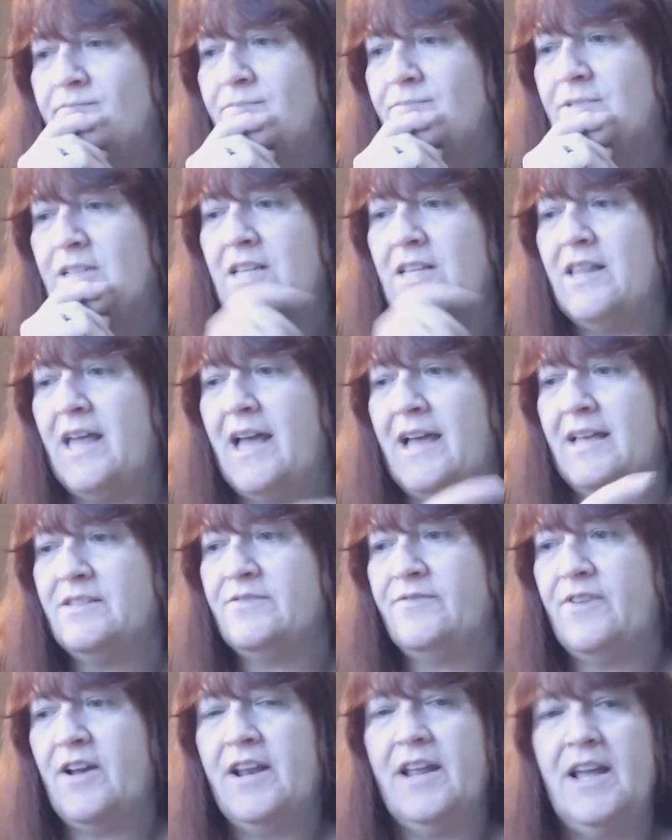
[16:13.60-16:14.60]

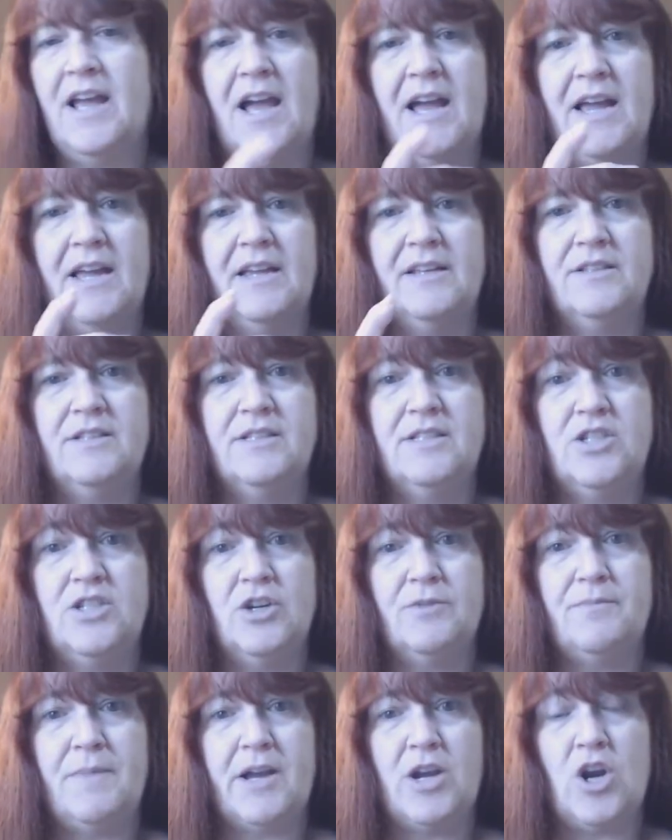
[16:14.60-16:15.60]
last Friday, I
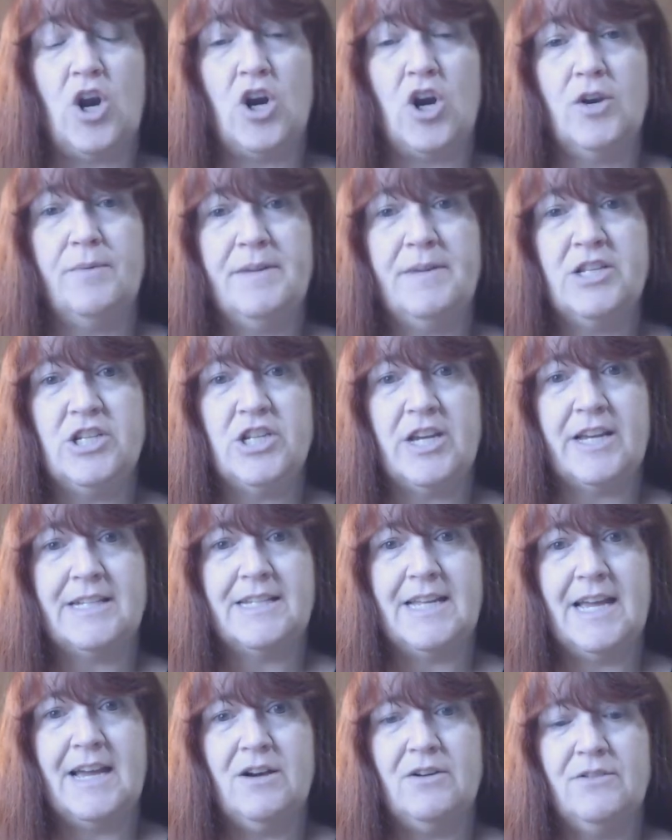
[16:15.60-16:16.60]
took my car to be
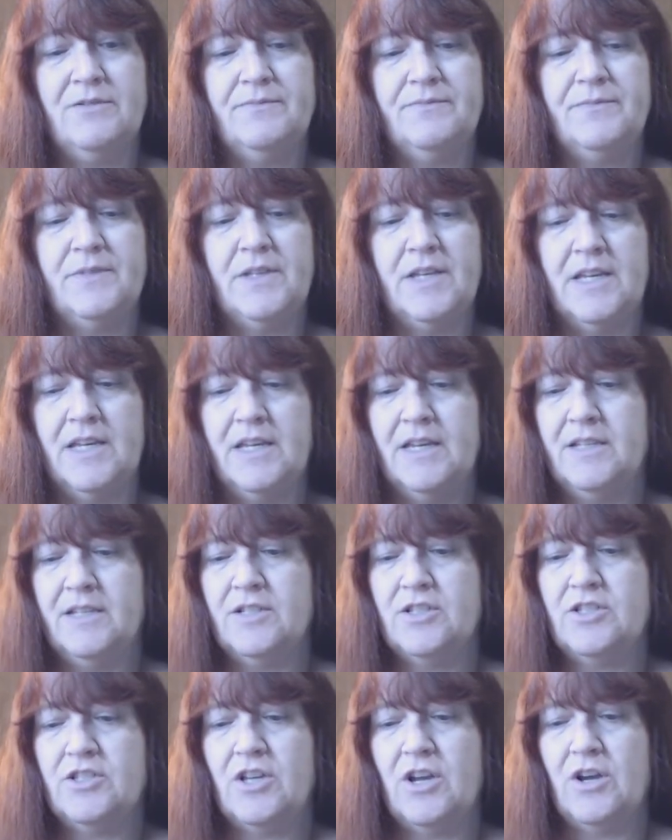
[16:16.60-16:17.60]
checked out.
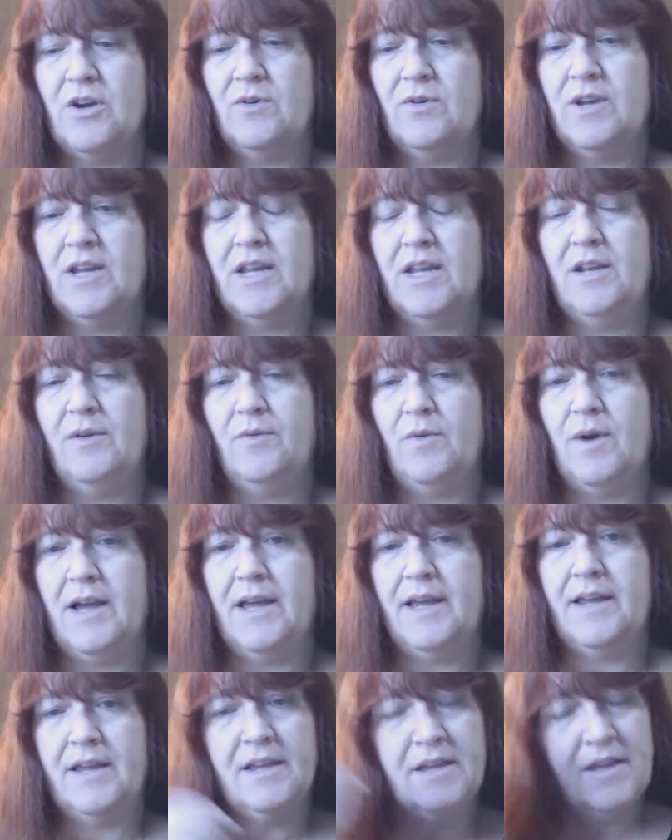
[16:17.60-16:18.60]
And so anyway,